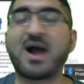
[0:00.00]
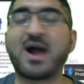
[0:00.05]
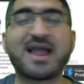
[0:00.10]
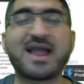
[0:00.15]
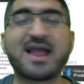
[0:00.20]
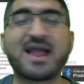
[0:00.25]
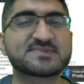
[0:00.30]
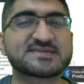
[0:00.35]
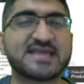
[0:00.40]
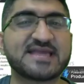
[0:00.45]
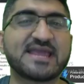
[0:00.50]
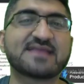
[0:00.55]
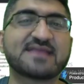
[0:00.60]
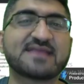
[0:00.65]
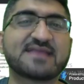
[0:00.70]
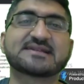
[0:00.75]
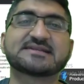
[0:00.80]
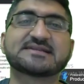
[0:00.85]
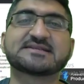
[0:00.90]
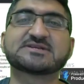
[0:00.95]
Why I'm
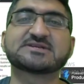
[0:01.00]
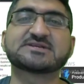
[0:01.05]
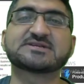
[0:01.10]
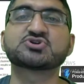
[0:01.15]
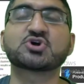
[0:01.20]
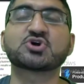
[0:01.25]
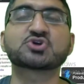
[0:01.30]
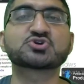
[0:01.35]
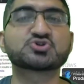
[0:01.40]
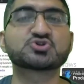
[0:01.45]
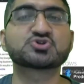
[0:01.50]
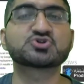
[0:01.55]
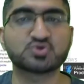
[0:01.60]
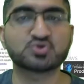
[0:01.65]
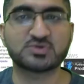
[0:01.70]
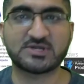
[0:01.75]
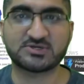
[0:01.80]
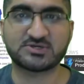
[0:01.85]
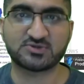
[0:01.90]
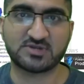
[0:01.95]
saying that it is not
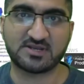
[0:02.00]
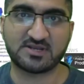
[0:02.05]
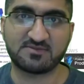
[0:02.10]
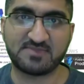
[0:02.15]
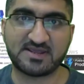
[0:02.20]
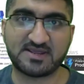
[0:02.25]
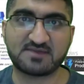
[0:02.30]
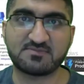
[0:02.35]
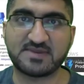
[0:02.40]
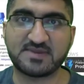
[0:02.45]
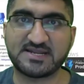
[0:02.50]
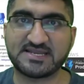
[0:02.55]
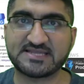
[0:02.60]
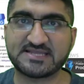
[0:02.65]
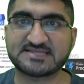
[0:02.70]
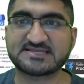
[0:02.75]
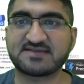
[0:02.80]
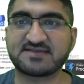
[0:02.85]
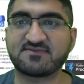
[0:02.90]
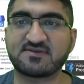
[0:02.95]
true that you can make money
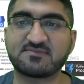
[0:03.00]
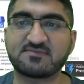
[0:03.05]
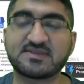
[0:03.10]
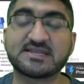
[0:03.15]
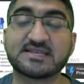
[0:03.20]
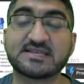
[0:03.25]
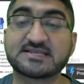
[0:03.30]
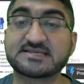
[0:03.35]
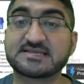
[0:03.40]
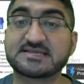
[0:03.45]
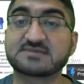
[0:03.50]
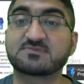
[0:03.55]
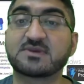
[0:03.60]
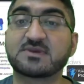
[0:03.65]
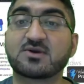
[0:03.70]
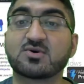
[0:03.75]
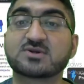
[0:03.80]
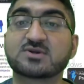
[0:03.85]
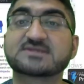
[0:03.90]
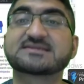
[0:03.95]
in 7 minutes is
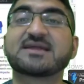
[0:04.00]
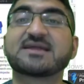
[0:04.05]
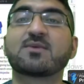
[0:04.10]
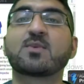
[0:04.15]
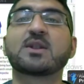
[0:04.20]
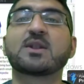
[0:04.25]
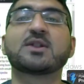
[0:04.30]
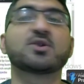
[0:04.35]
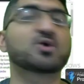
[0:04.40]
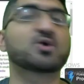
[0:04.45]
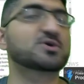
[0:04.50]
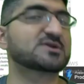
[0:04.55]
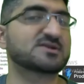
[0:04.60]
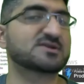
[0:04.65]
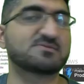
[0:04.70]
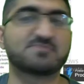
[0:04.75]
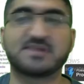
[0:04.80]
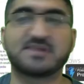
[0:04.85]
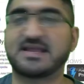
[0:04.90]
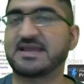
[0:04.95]
because they will not
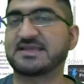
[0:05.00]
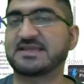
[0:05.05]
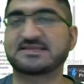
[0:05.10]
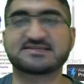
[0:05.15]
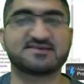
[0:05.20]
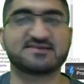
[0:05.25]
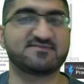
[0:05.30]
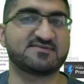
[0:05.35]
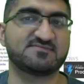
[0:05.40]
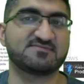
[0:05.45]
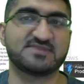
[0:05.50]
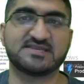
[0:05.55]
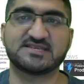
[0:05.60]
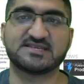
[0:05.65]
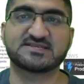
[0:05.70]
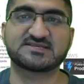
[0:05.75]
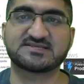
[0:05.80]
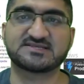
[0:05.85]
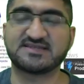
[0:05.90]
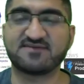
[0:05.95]
reply in 7
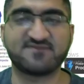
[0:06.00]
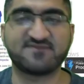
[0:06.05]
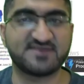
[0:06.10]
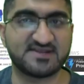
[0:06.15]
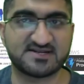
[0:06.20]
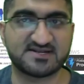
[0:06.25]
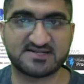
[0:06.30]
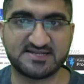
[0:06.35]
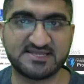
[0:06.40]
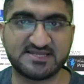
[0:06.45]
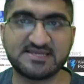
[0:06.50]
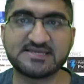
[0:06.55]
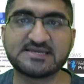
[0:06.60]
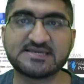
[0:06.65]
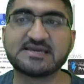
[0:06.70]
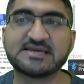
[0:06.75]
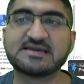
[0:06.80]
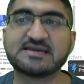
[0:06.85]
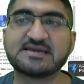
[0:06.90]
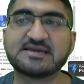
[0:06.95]
minutes, definitely.
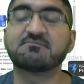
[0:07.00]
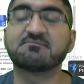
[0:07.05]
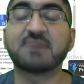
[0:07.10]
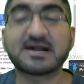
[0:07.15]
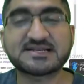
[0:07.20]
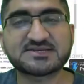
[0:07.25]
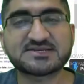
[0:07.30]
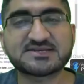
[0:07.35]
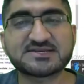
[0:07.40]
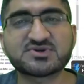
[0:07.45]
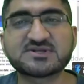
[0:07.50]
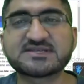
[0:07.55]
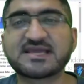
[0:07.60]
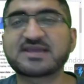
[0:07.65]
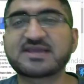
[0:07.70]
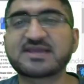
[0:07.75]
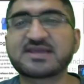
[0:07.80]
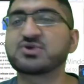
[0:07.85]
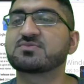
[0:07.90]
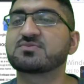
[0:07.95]
But it will
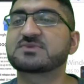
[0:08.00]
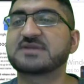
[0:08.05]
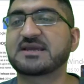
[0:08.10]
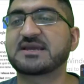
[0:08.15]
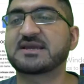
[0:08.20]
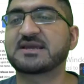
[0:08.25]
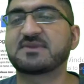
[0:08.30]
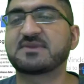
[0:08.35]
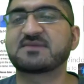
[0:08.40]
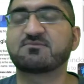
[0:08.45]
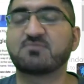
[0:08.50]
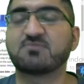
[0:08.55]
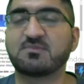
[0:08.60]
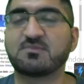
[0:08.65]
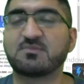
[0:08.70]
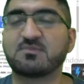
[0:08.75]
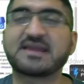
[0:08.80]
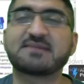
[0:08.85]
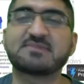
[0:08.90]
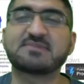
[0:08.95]
take
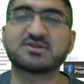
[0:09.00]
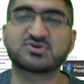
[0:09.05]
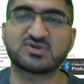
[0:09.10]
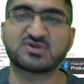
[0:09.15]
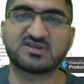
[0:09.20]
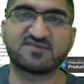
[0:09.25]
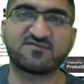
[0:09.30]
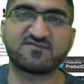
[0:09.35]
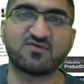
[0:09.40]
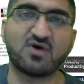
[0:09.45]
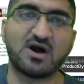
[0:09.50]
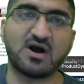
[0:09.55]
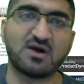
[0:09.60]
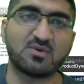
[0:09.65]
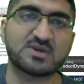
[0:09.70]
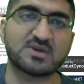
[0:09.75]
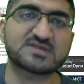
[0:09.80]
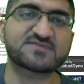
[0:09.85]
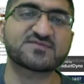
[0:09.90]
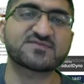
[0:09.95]
maybe 24
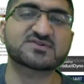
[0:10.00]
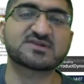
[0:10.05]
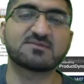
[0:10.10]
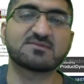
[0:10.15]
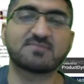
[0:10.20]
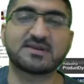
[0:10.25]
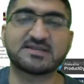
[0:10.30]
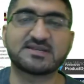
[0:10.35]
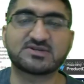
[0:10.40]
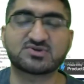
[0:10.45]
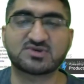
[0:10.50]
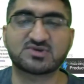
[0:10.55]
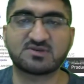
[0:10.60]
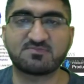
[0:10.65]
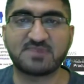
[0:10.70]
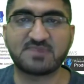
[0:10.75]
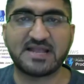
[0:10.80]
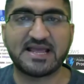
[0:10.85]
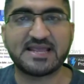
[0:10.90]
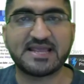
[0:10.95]
hours for somebody to
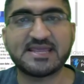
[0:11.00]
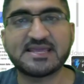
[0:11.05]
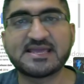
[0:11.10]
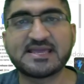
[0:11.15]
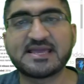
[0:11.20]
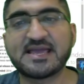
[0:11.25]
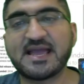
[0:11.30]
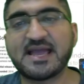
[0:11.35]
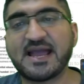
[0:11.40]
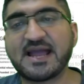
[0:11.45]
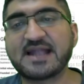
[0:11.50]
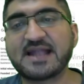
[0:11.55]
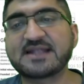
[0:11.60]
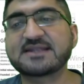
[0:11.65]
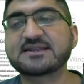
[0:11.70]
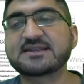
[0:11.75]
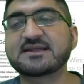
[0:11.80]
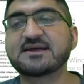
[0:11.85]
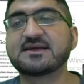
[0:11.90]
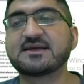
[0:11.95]
reply
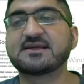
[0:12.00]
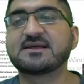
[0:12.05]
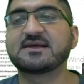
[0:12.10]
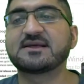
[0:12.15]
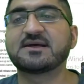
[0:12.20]
and